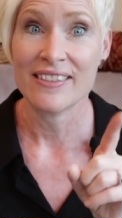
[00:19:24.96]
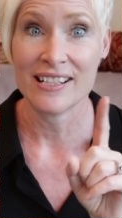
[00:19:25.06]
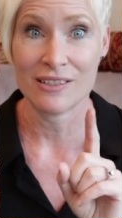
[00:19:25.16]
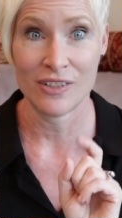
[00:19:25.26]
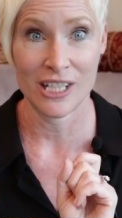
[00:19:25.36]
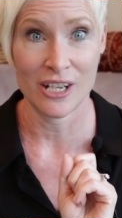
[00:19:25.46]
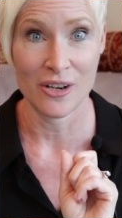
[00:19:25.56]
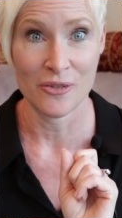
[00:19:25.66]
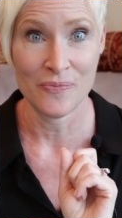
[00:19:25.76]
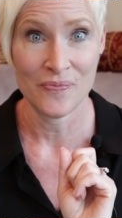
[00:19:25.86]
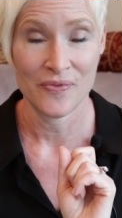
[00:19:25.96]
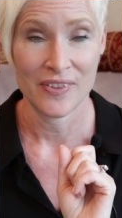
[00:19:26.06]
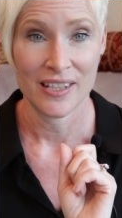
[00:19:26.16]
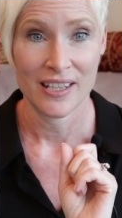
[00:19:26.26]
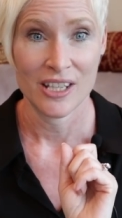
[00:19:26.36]
this video,
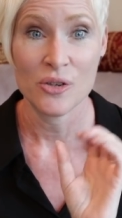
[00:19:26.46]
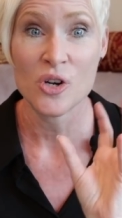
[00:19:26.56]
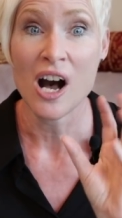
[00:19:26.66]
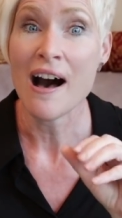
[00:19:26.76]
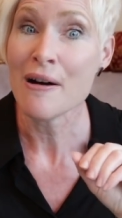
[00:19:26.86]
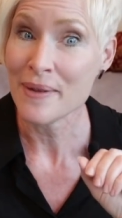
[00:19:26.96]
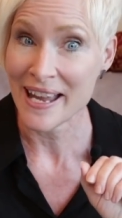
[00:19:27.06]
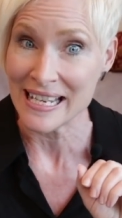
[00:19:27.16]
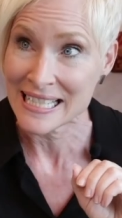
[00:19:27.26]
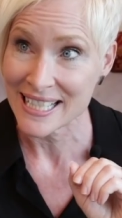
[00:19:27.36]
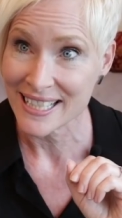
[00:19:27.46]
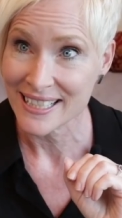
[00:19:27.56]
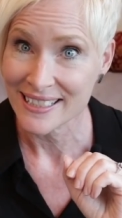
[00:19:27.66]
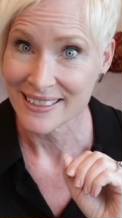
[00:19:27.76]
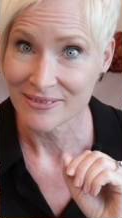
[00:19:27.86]
you comment,
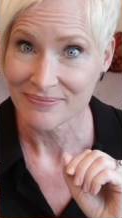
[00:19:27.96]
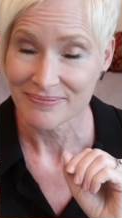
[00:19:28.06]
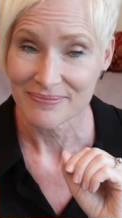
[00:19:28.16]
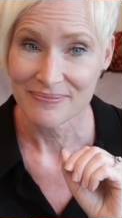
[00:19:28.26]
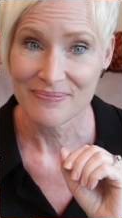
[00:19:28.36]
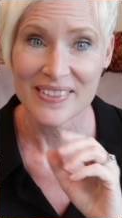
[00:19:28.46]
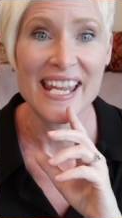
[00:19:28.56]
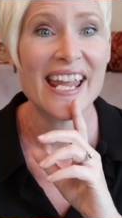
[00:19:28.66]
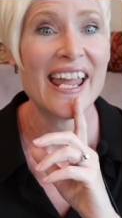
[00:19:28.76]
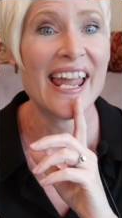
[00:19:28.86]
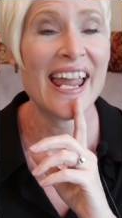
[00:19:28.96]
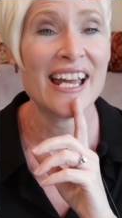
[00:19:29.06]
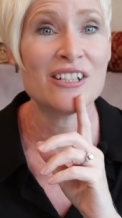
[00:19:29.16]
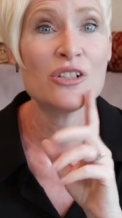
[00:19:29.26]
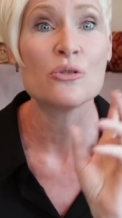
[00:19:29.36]

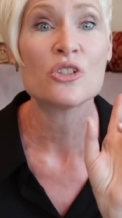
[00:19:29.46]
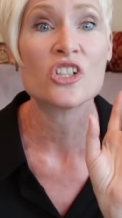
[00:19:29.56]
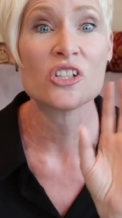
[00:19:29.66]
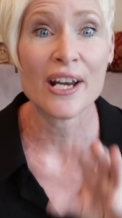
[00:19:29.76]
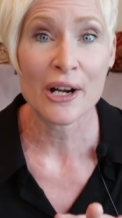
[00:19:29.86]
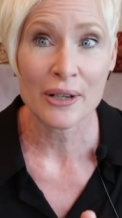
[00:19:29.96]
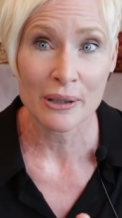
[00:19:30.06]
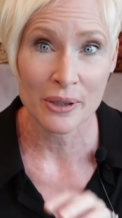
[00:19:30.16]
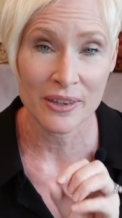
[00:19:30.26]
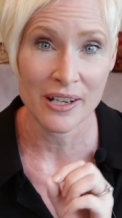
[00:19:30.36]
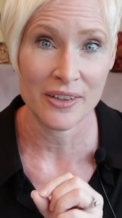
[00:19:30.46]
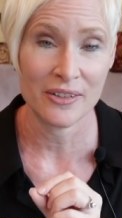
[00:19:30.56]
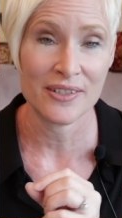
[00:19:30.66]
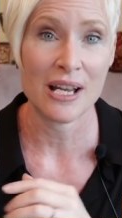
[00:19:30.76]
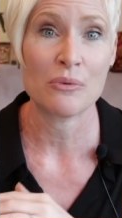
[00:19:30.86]
and you share it with
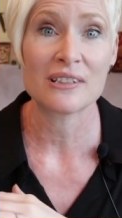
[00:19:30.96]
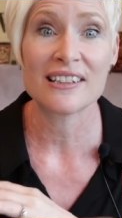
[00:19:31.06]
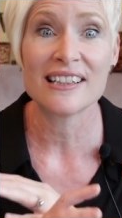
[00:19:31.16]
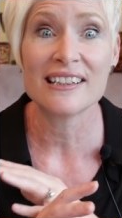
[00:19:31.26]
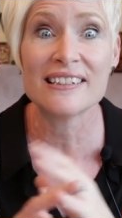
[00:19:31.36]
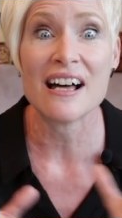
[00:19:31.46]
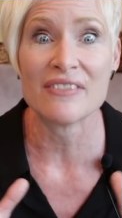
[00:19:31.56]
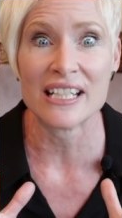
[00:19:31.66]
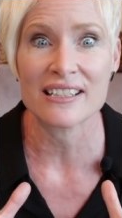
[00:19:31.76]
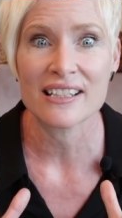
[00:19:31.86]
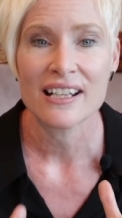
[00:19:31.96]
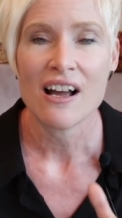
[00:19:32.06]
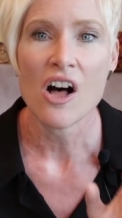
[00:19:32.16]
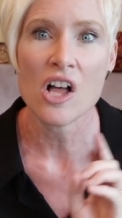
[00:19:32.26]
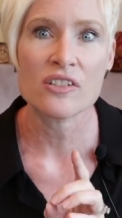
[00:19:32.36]
others that would love it.
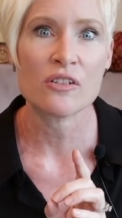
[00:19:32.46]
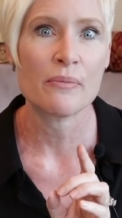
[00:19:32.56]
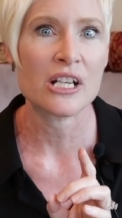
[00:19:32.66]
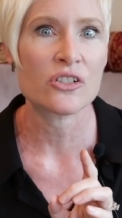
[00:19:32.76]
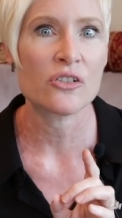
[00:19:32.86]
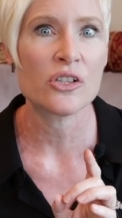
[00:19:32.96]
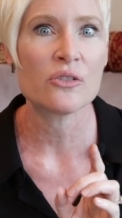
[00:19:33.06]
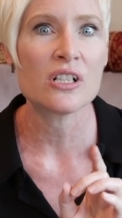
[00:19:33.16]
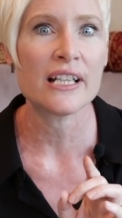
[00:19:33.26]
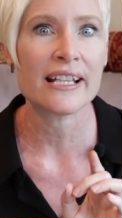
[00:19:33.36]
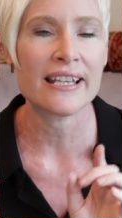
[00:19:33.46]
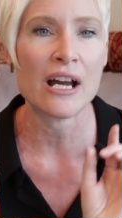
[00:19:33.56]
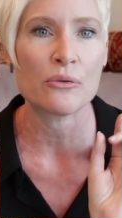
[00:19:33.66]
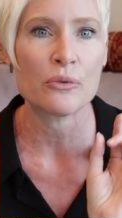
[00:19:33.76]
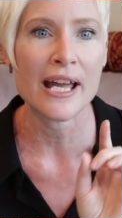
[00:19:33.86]
Also, make sure you click
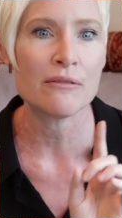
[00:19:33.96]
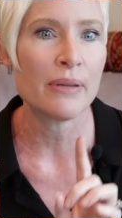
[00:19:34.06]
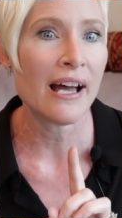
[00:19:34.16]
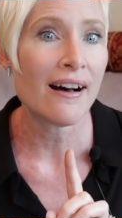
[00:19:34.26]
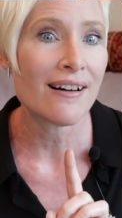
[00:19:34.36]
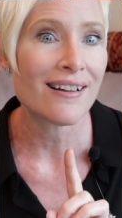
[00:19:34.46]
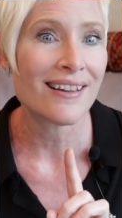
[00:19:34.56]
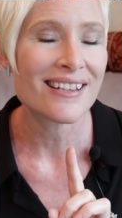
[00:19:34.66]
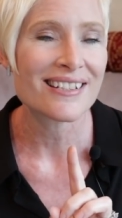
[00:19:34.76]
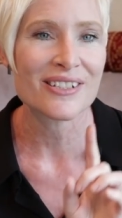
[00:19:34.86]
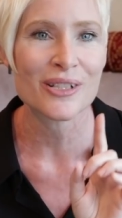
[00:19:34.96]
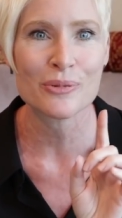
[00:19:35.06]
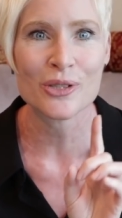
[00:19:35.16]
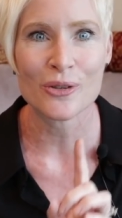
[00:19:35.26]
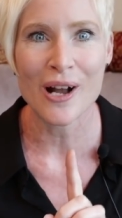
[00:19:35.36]
that red bell to
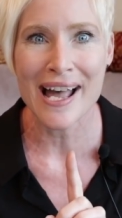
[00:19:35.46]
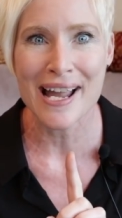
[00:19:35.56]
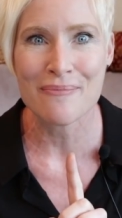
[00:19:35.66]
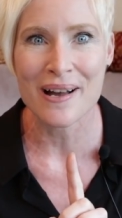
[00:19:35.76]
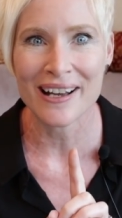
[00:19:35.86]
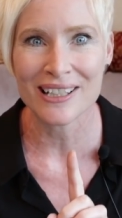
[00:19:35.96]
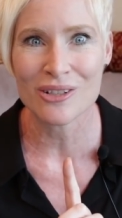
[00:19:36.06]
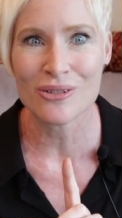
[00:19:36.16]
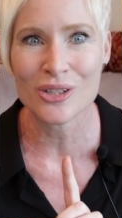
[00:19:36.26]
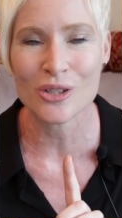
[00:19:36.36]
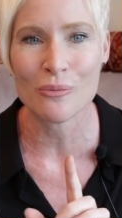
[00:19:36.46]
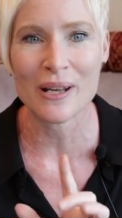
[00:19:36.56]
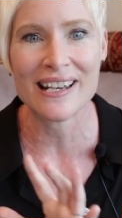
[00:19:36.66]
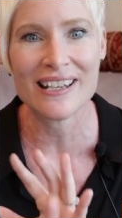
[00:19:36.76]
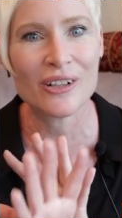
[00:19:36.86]
subscribe on YouTube
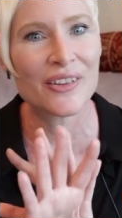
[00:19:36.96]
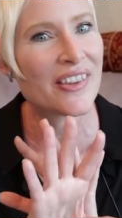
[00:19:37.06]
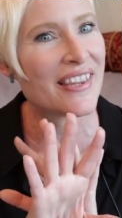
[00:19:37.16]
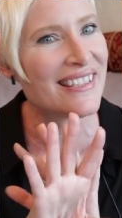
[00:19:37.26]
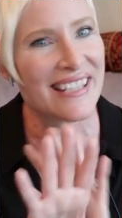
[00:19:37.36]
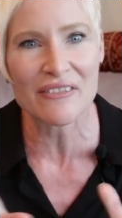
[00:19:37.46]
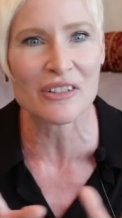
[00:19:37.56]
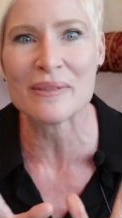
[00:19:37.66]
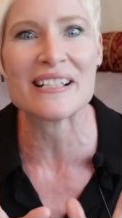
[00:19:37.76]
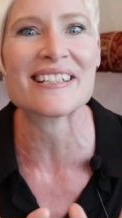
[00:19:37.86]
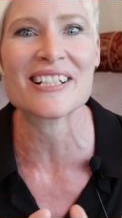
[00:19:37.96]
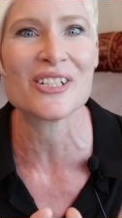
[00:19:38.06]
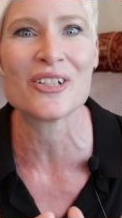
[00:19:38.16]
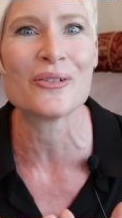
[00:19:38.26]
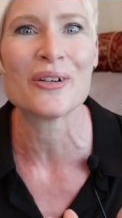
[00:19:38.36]
and you'll never miss a
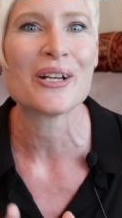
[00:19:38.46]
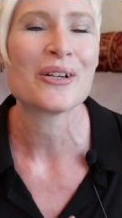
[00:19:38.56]
new